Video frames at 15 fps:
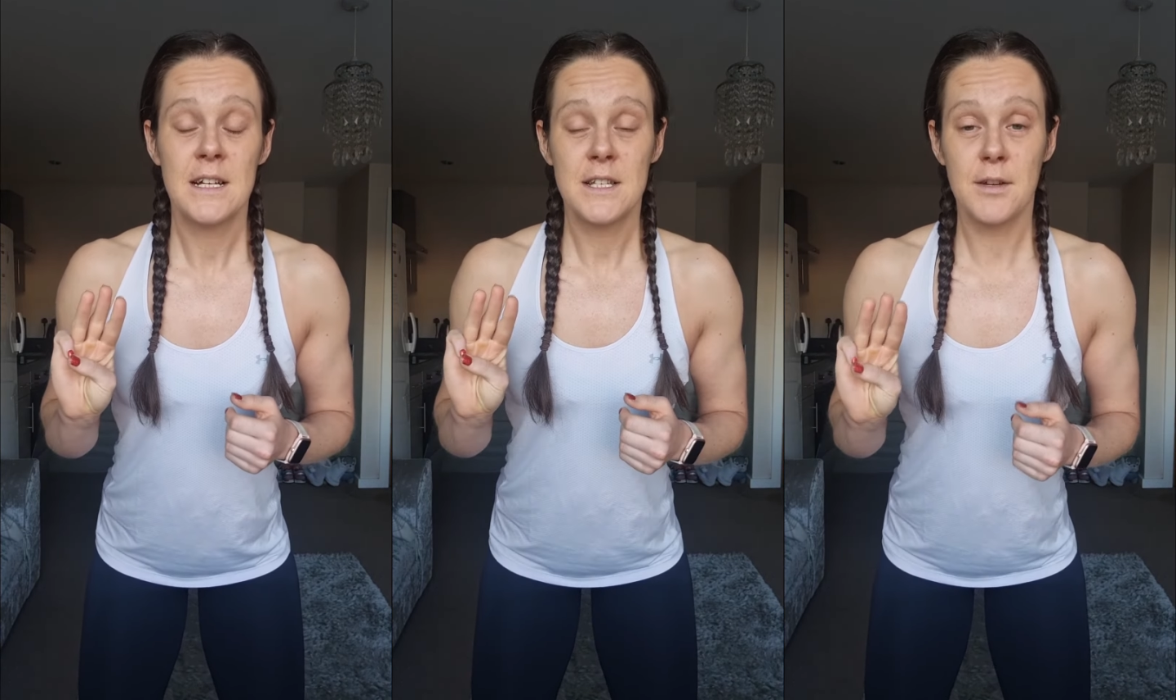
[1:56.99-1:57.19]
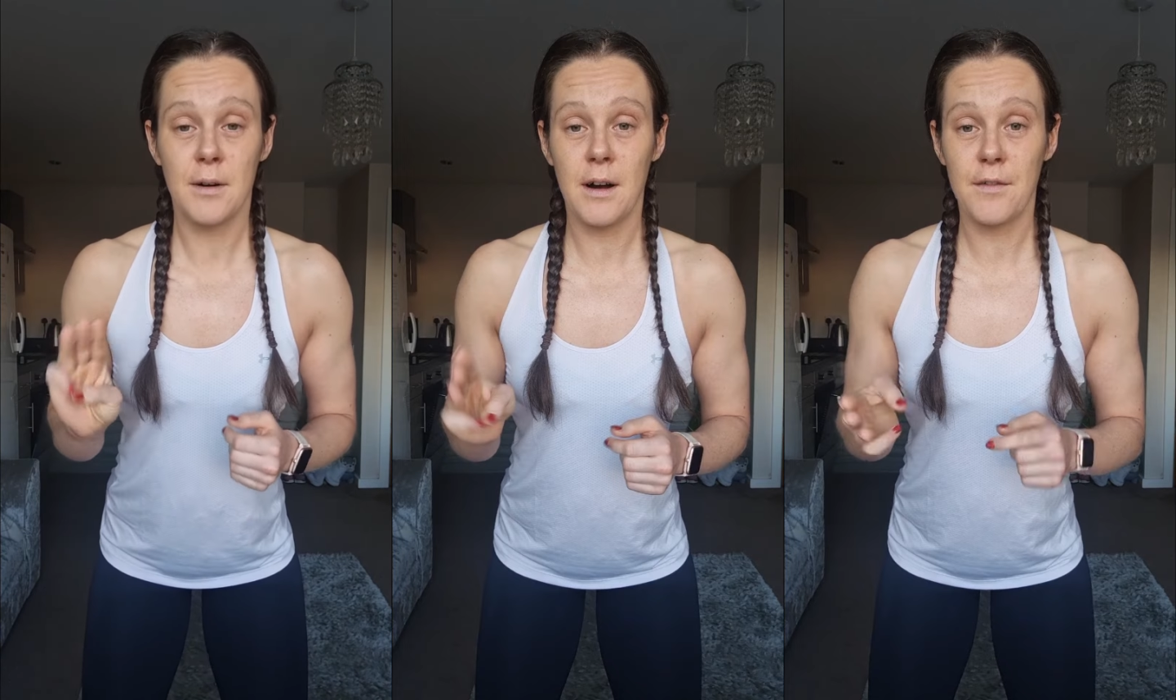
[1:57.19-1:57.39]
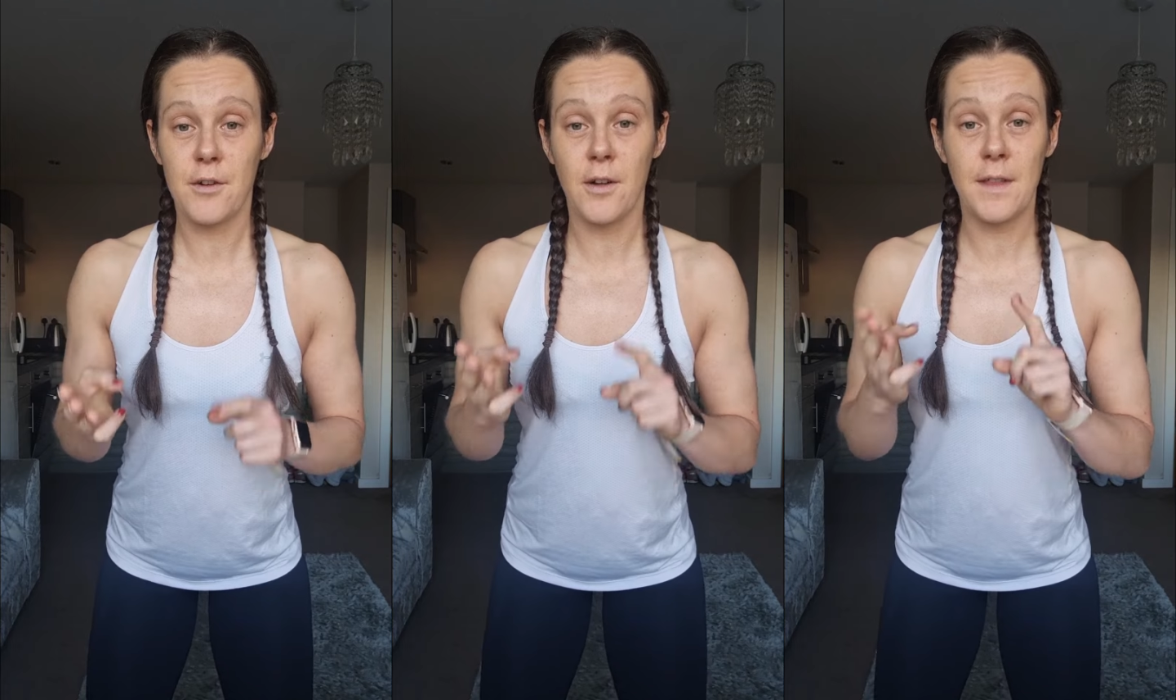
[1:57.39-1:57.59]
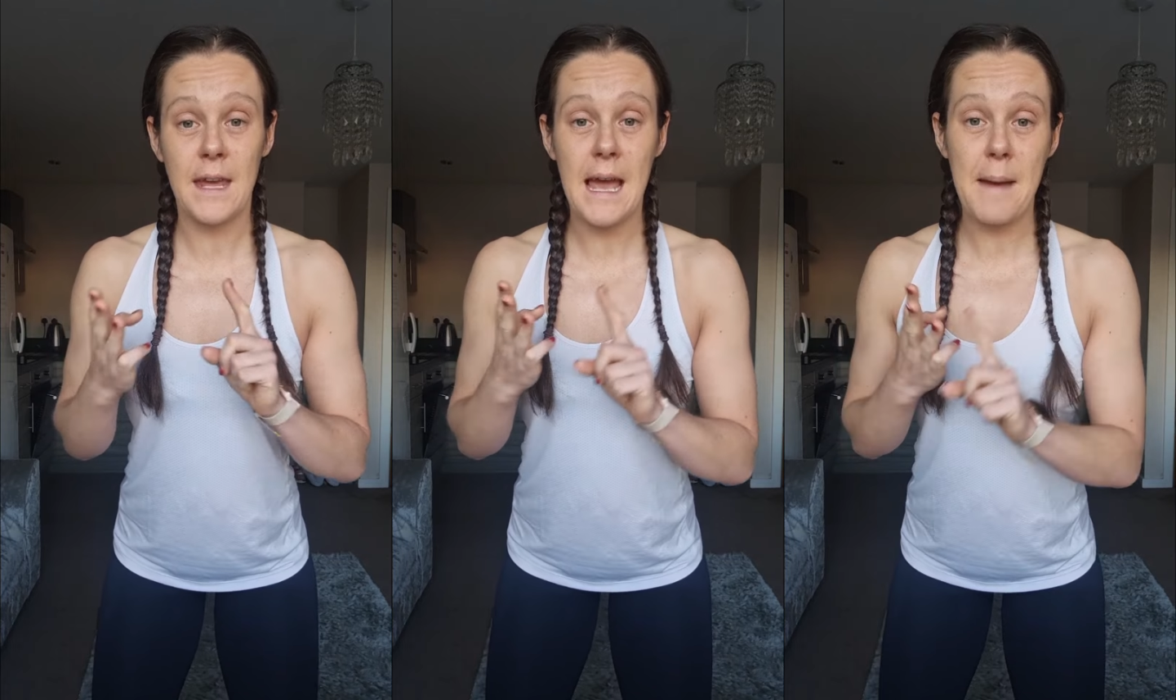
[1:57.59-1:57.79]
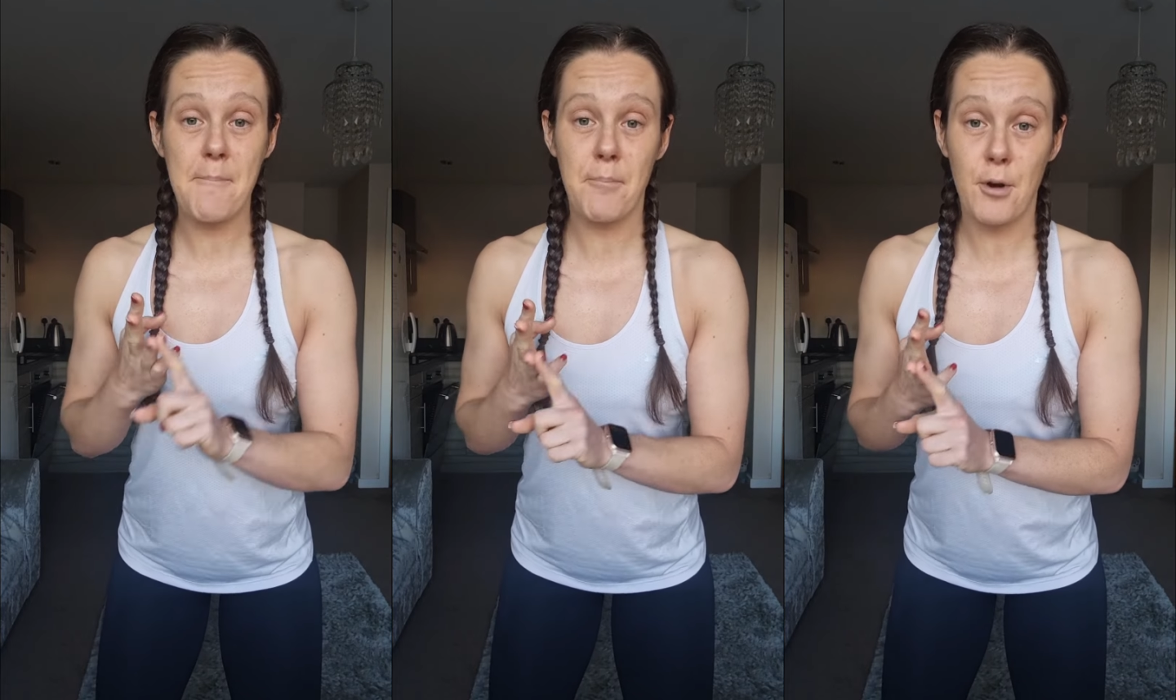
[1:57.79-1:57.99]
So I've got
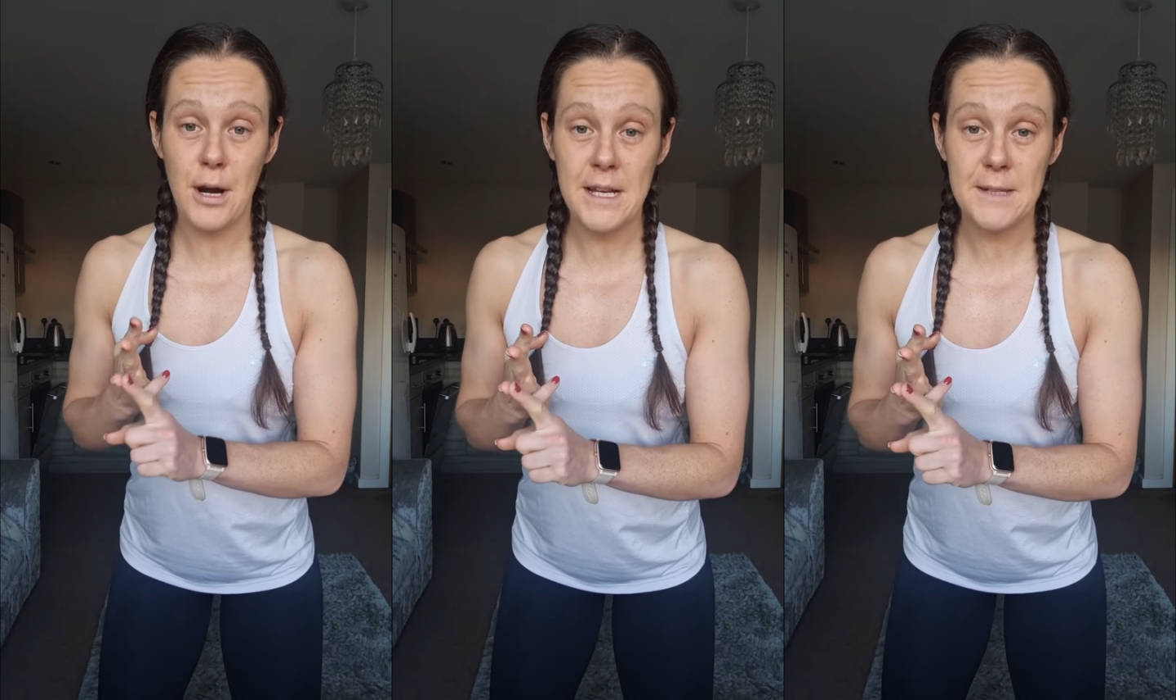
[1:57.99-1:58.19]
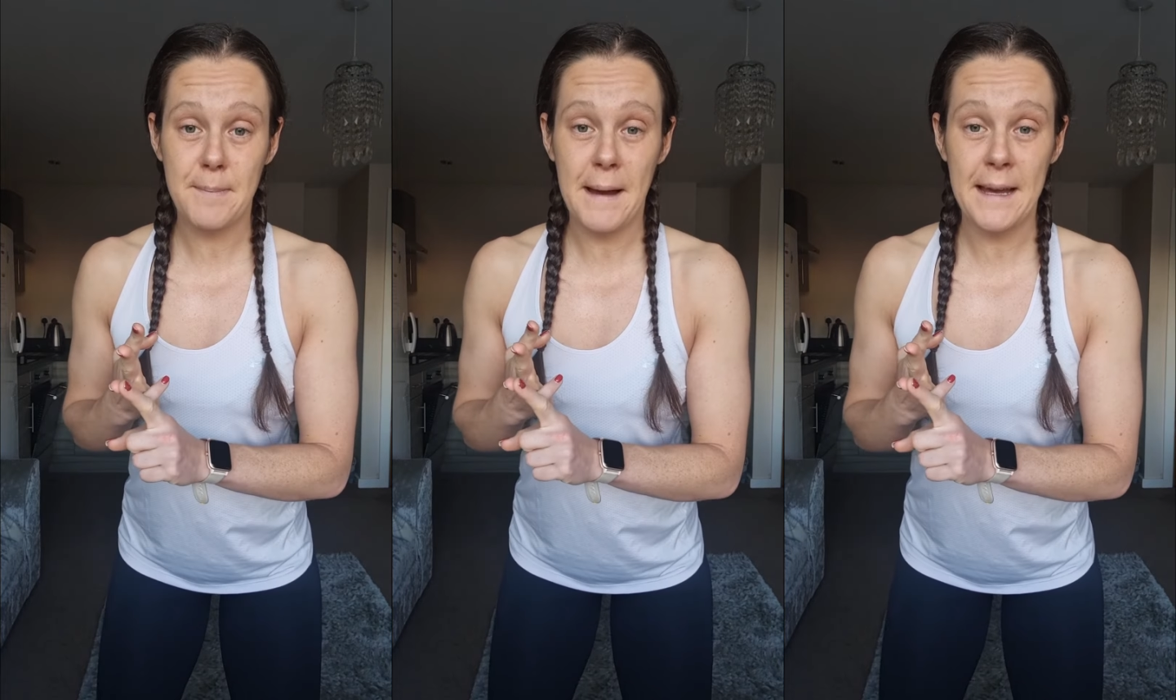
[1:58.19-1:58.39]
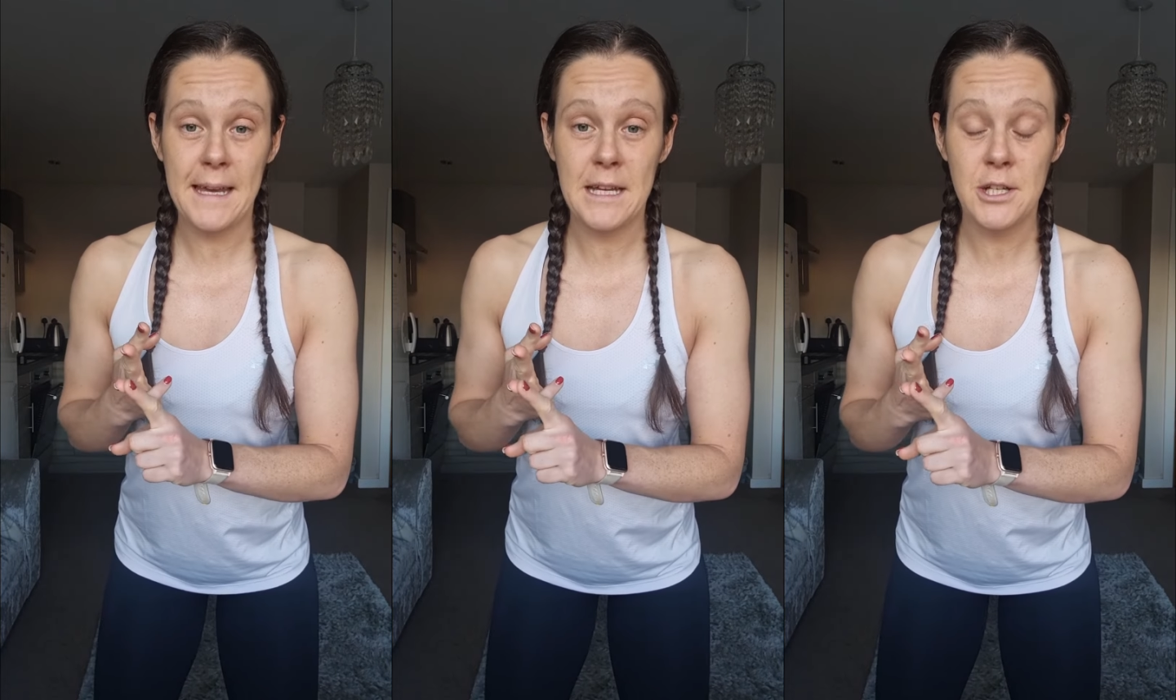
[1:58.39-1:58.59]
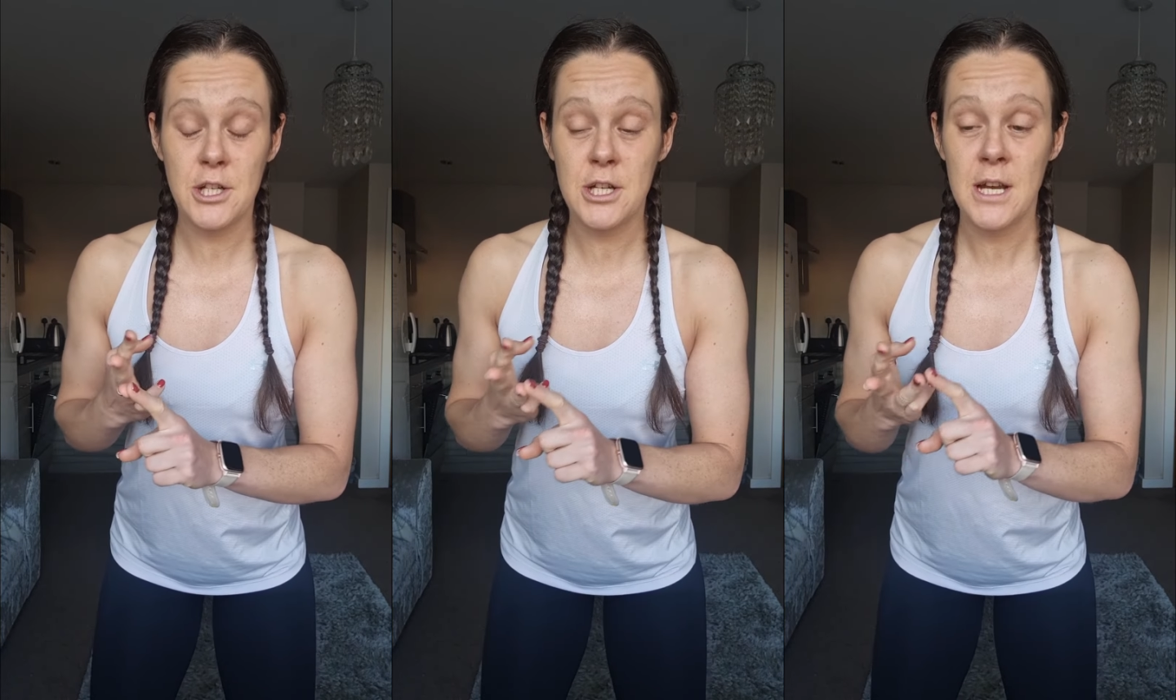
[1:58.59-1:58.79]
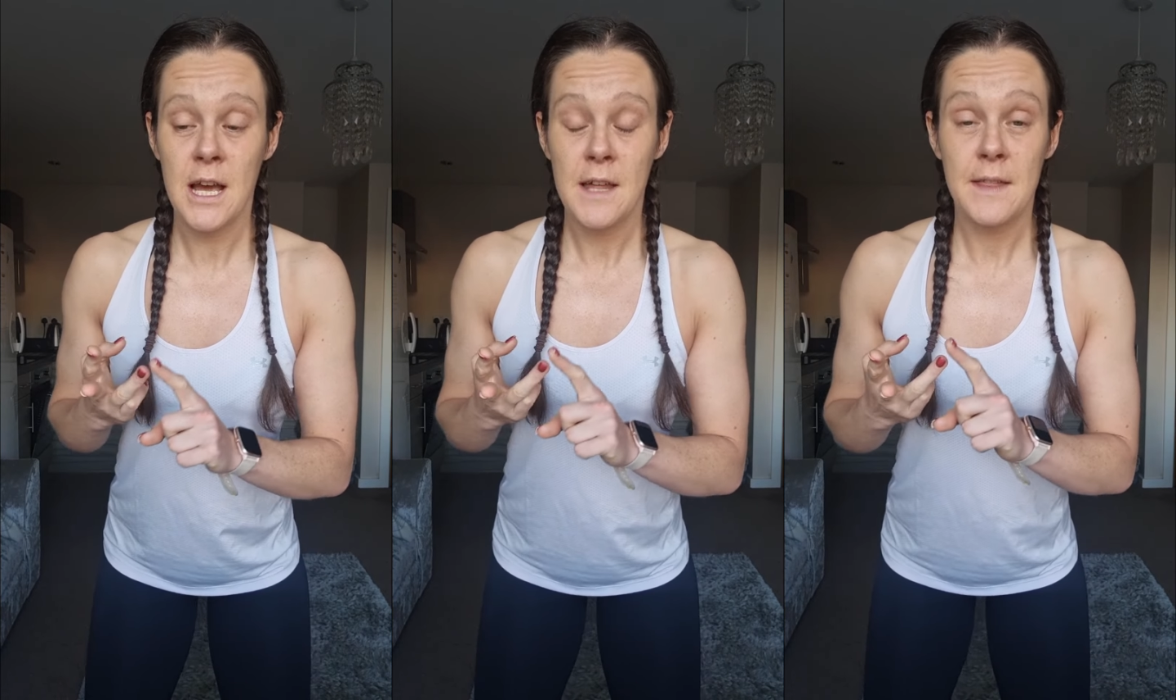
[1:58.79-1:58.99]
the Embrace
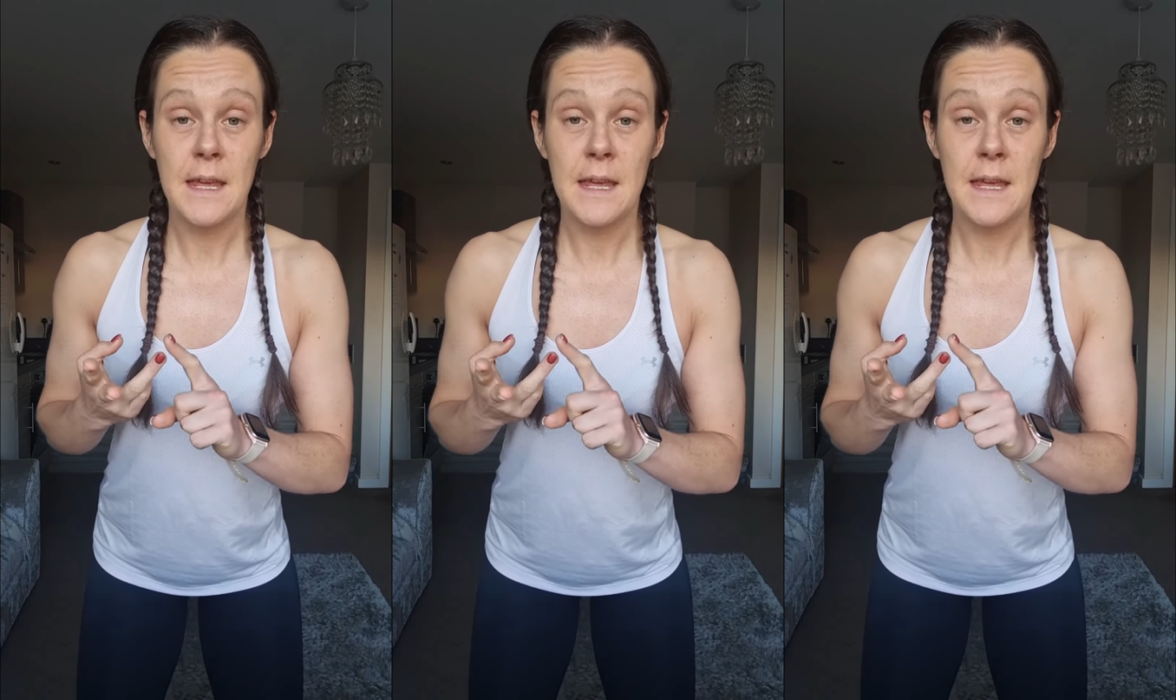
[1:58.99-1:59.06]
package,